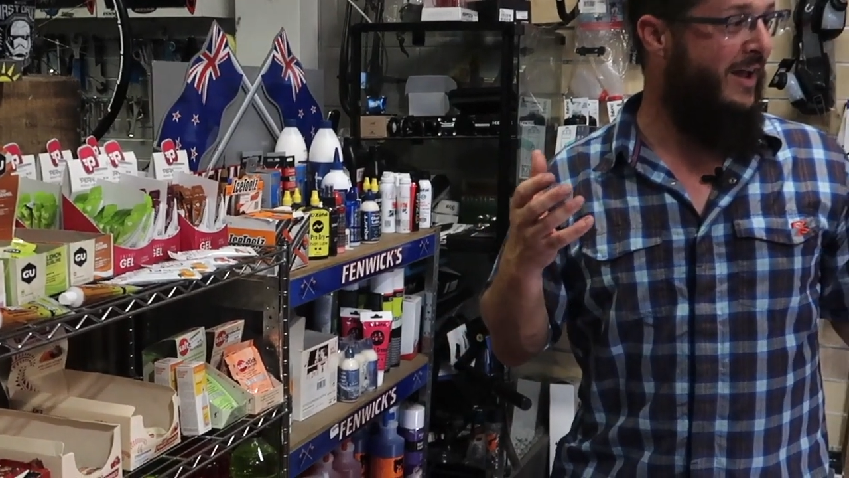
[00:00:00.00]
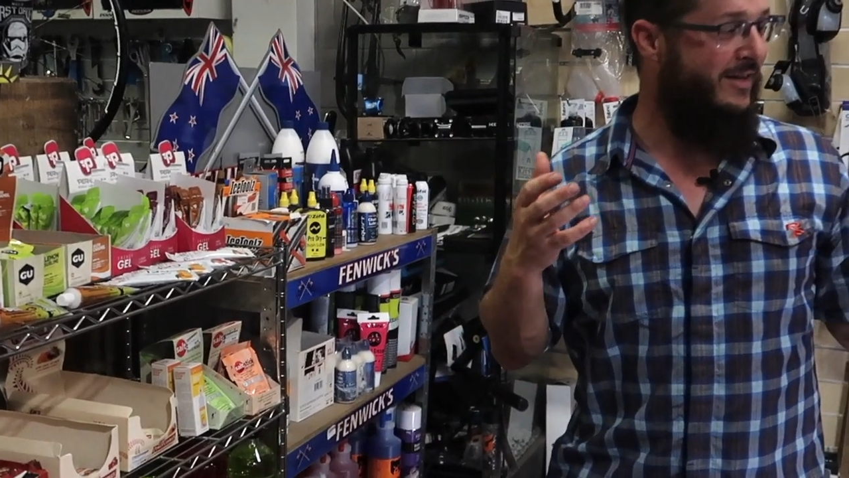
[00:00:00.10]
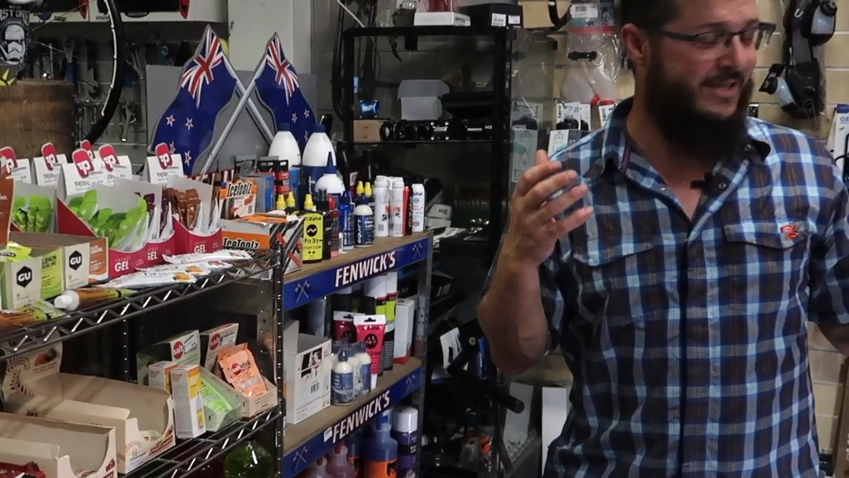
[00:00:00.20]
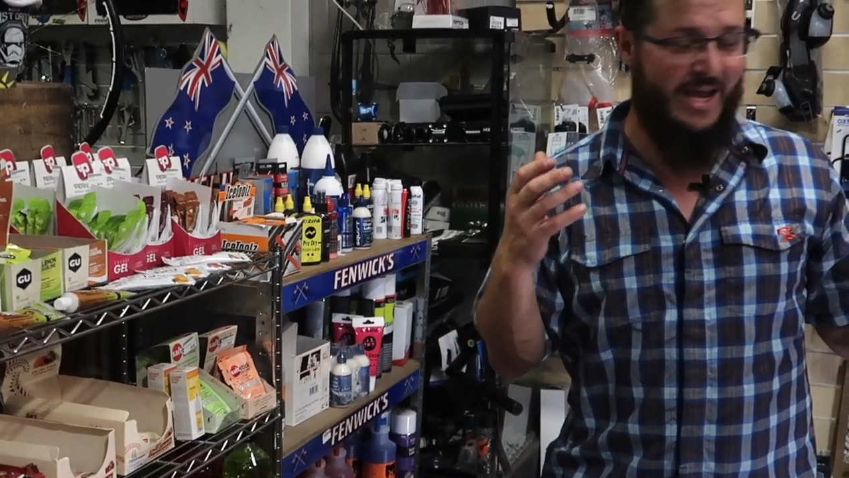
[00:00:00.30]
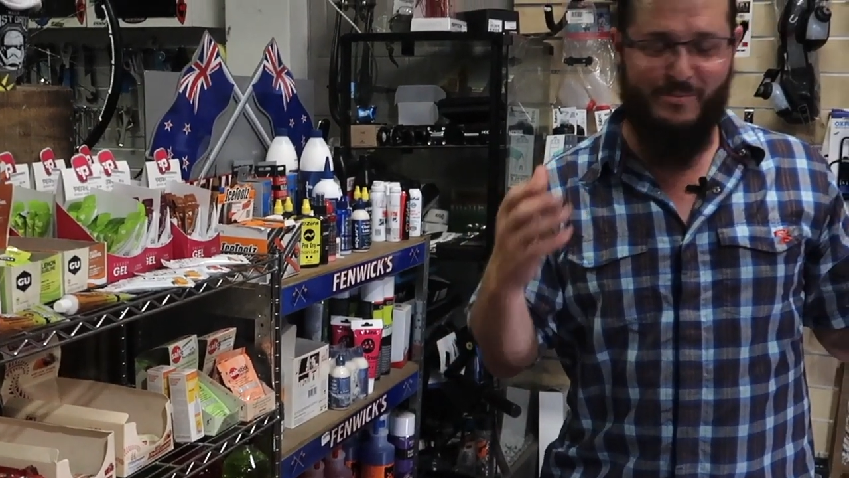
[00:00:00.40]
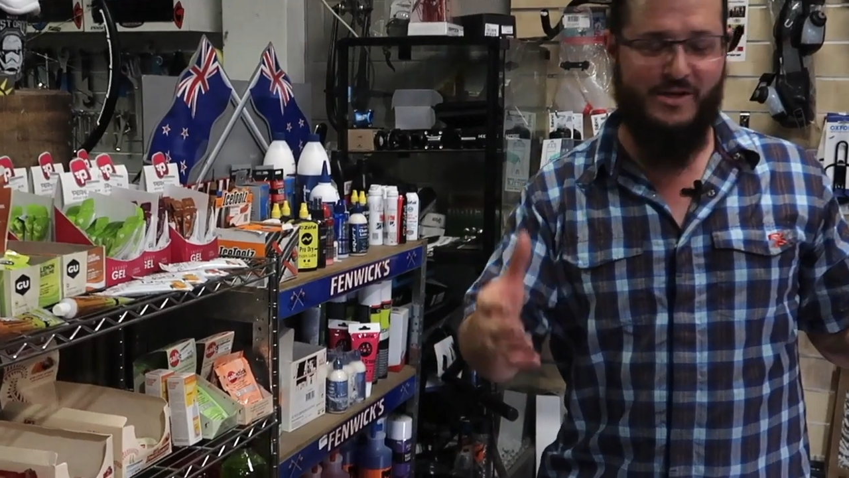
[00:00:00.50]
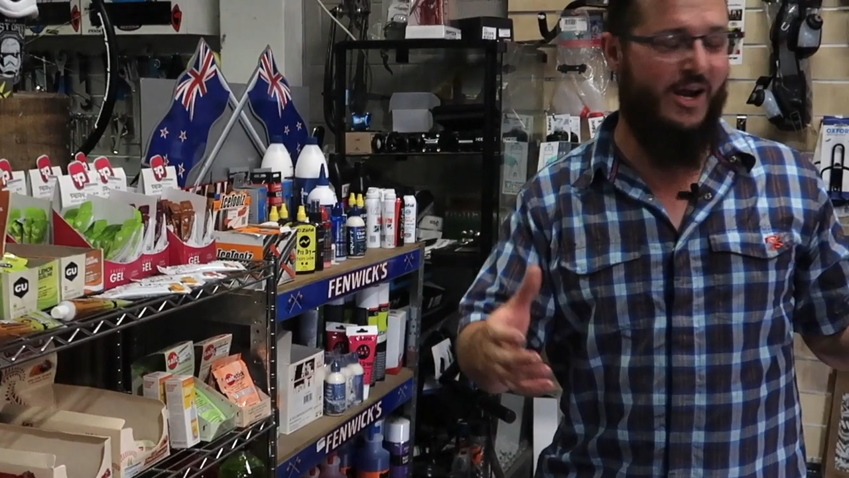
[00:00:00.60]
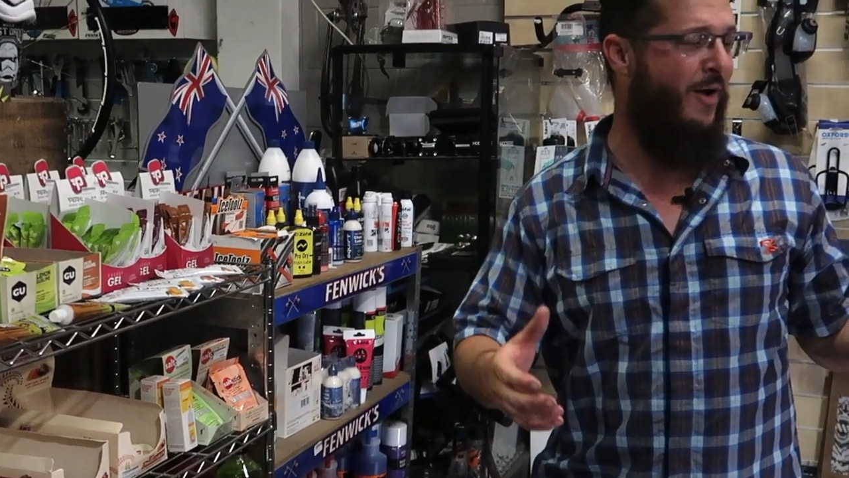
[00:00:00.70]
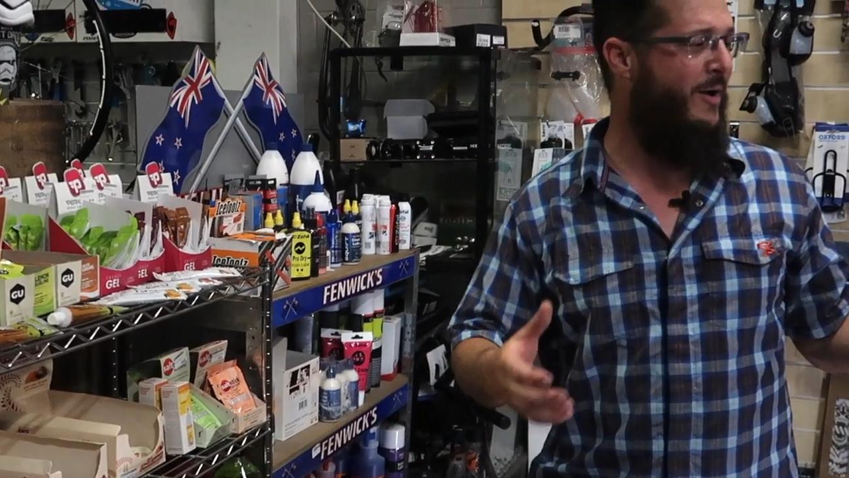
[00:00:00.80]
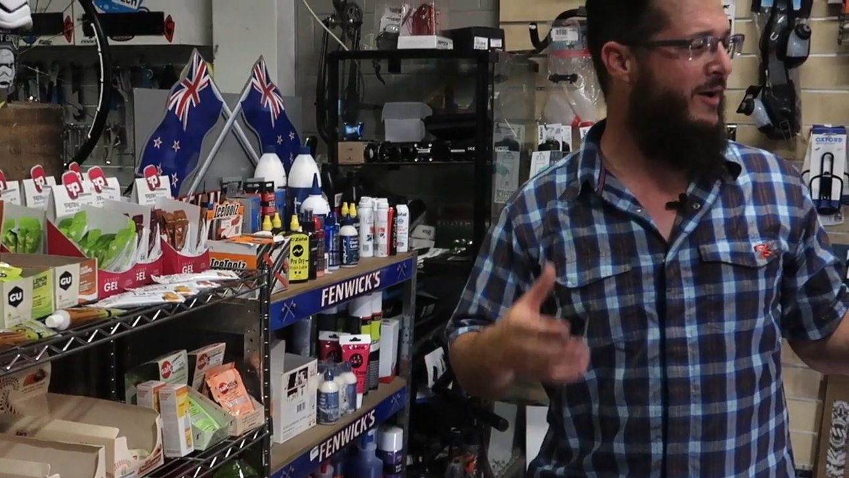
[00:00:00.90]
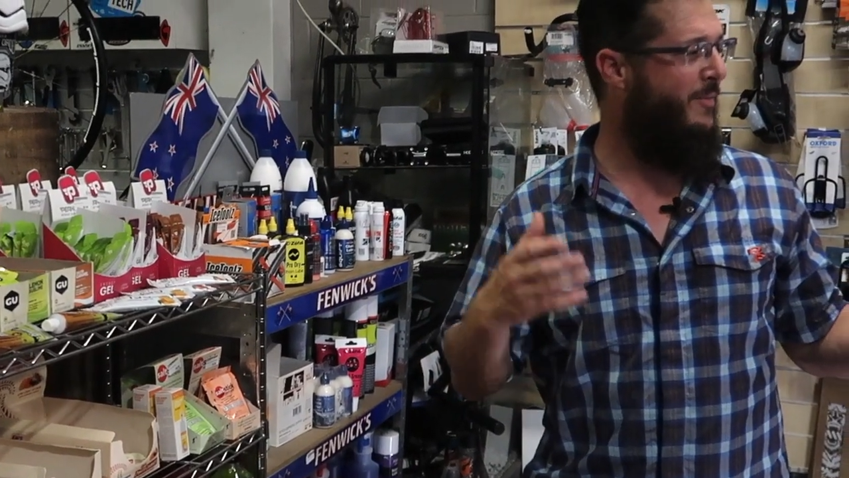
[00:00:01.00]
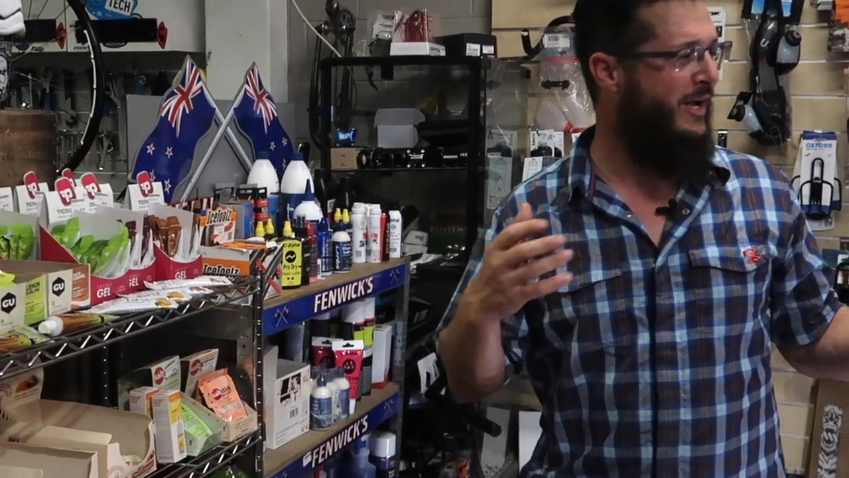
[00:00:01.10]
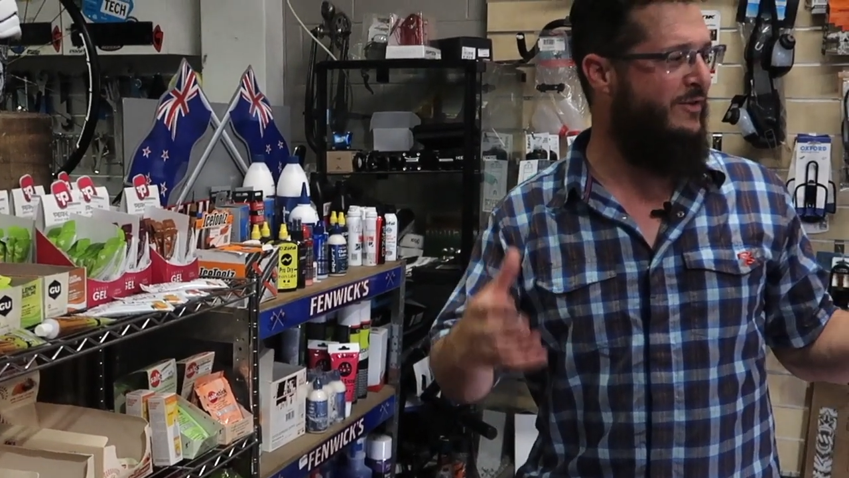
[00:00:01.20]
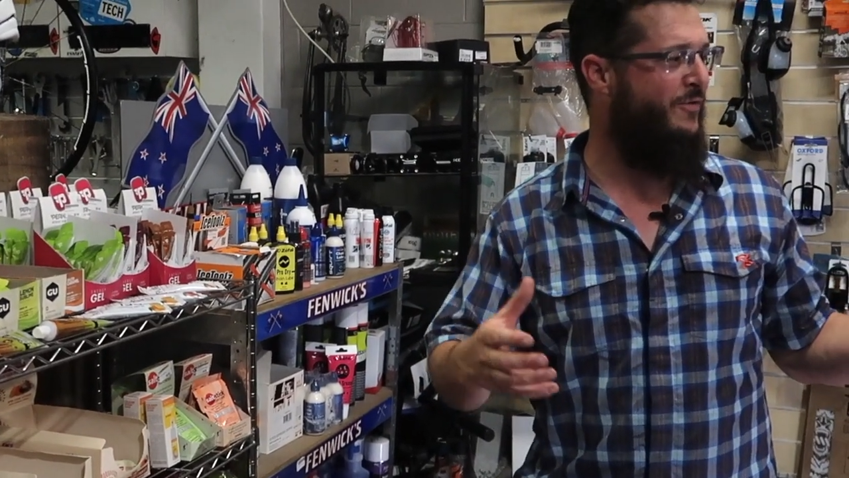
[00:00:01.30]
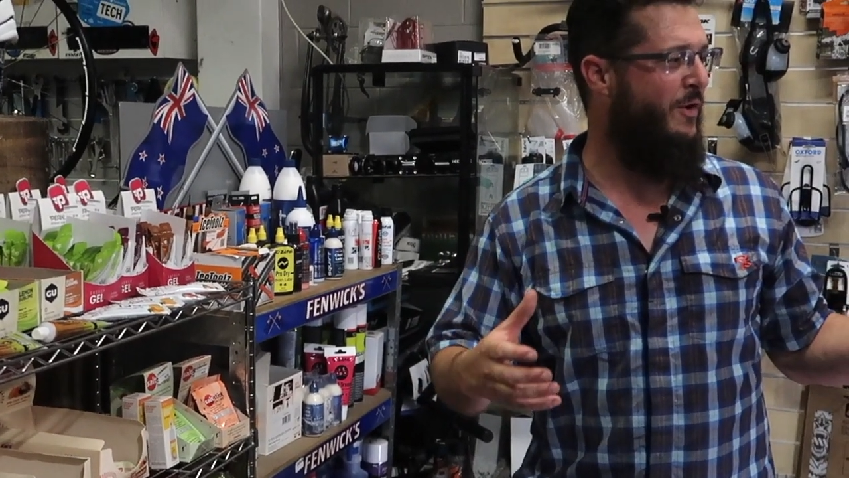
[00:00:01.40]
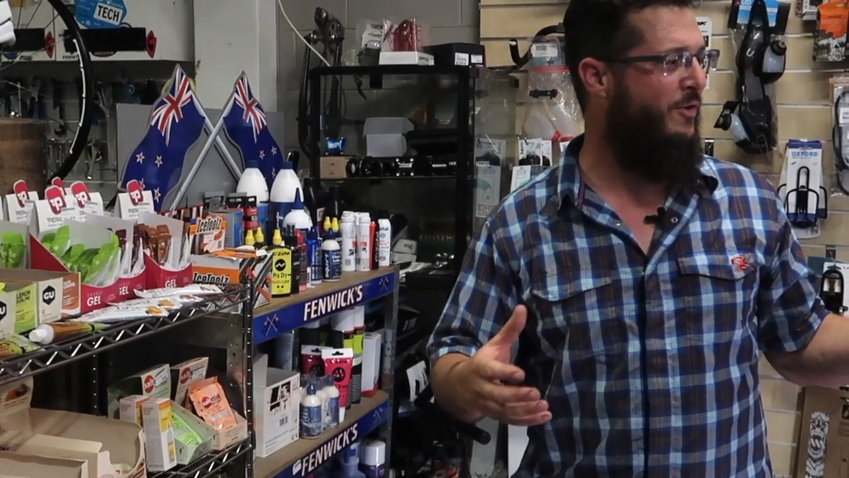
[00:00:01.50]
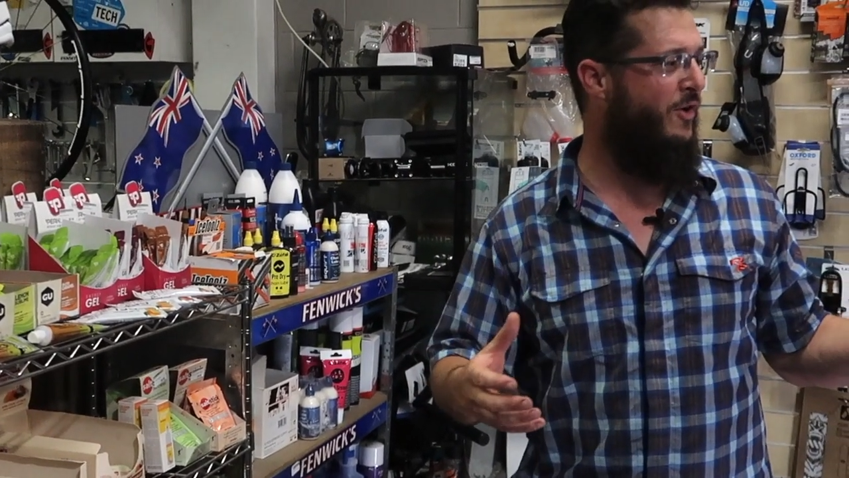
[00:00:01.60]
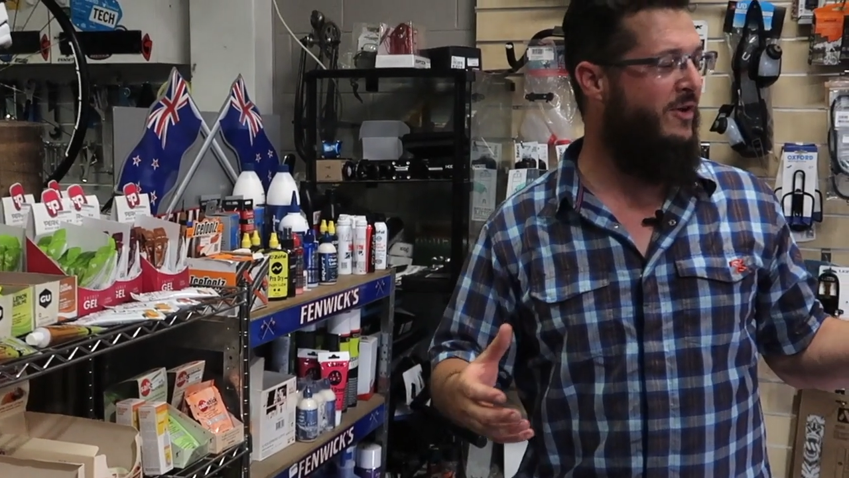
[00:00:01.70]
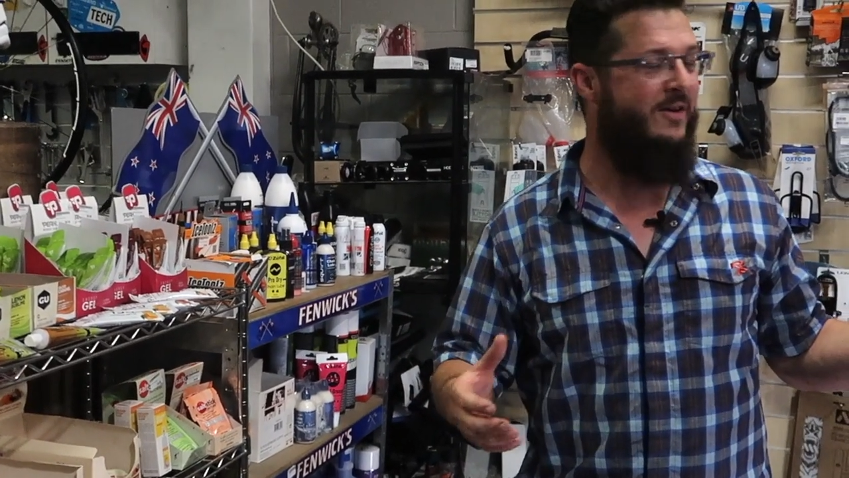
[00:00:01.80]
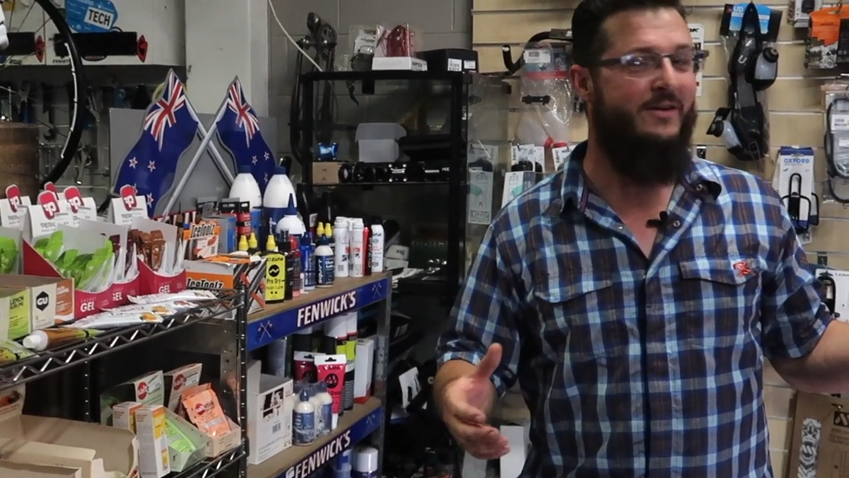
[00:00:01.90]
and just keeps you going and makes you feel
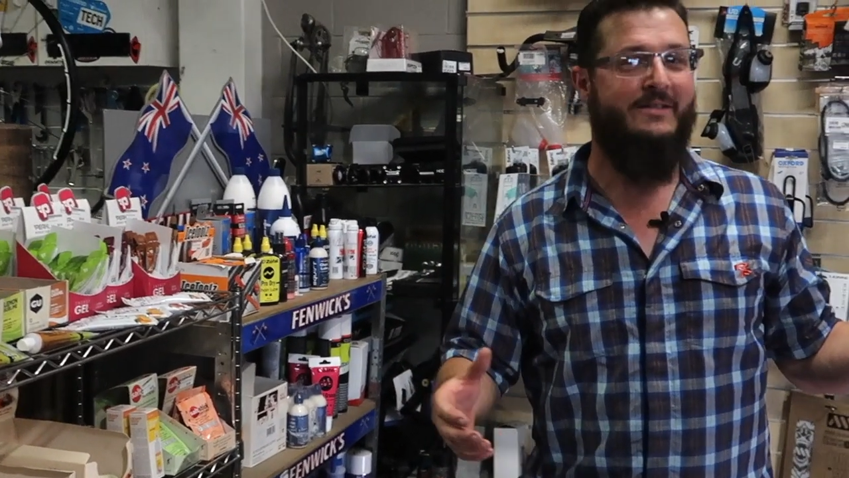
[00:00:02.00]
good.